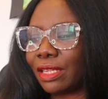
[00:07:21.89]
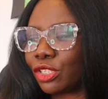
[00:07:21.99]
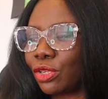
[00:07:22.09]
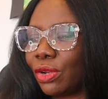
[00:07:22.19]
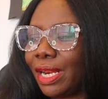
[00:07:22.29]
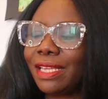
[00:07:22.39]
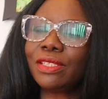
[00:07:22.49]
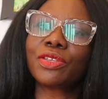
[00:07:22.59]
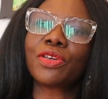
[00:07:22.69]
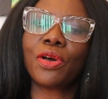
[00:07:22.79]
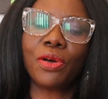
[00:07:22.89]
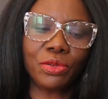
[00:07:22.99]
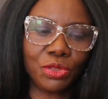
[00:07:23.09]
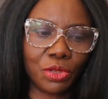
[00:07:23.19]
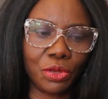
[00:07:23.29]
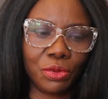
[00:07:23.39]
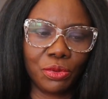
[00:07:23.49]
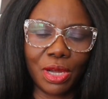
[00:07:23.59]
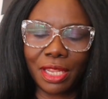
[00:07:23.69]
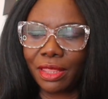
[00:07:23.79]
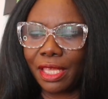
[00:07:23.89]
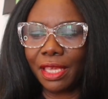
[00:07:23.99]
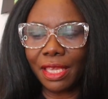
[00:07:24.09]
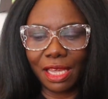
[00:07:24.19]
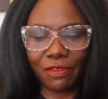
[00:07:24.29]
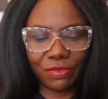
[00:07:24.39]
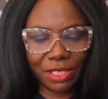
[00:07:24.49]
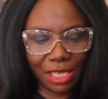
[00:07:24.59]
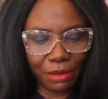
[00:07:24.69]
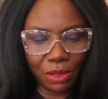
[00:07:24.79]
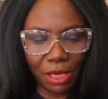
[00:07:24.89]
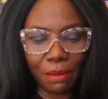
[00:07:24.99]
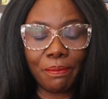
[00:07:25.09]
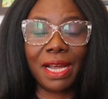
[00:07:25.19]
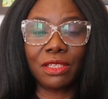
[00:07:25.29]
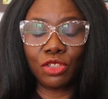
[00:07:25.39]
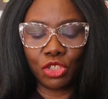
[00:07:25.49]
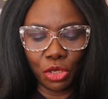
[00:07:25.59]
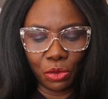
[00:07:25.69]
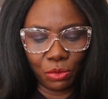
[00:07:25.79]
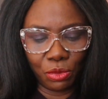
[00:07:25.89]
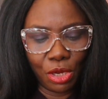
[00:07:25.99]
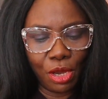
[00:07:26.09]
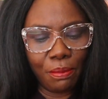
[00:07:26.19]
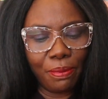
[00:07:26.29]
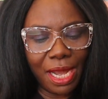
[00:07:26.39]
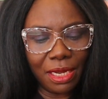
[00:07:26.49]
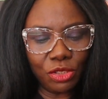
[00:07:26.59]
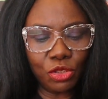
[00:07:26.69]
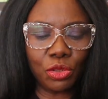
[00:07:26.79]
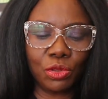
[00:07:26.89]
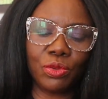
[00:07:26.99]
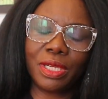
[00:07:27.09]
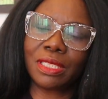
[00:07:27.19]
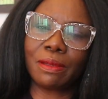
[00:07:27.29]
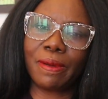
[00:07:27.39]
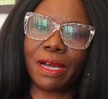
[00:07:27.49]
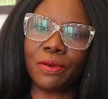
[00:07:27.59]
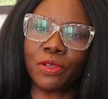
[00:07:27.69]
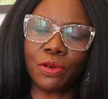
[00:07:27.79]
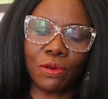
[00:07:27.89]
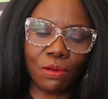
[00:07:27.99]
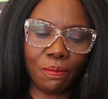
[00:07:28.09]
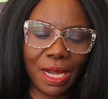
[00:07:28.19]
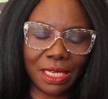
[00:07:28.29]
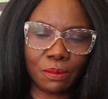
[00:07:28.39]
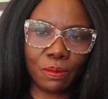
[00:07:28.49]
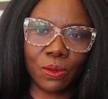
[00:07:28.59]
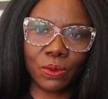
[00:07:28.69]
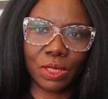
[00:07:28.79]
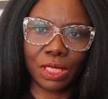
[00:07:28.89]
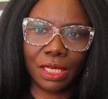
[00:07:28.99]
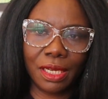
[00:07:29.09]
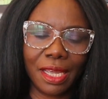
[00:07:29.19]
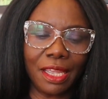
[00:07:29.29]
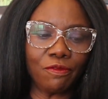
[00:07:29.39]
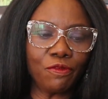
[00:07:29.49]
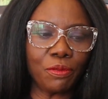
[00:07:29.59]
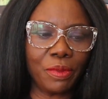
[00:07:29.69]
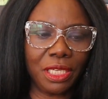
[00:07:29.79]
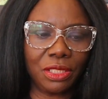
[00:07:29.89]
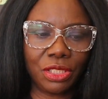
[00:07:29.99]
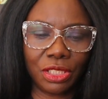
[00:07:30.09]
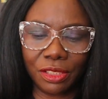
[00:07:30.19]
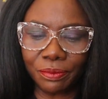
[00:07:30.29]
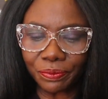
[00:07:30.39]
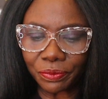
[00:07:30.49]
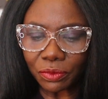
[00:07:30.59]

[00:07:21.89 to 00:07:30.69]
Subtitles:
So let's go to, I think I've skipped part 2. Part 2 is about your passport information.